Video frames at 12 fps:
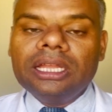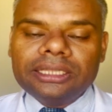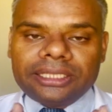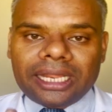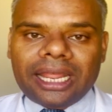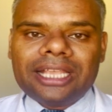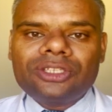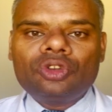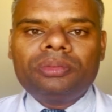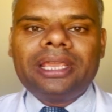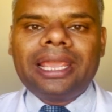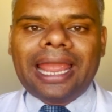There has to
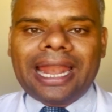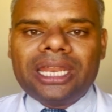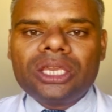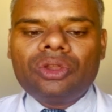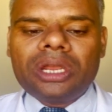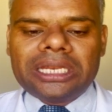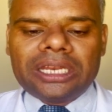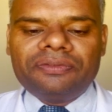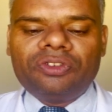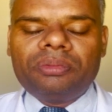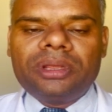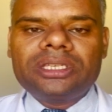be a adequate
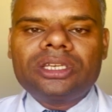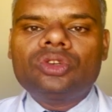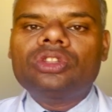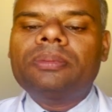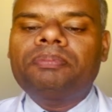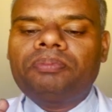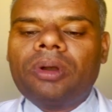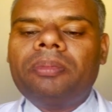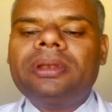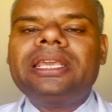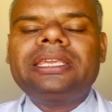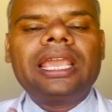information to the
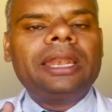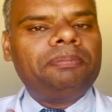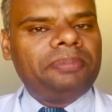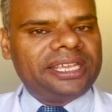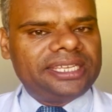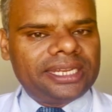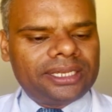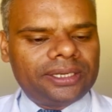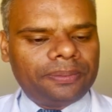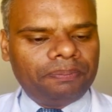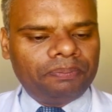public and patient,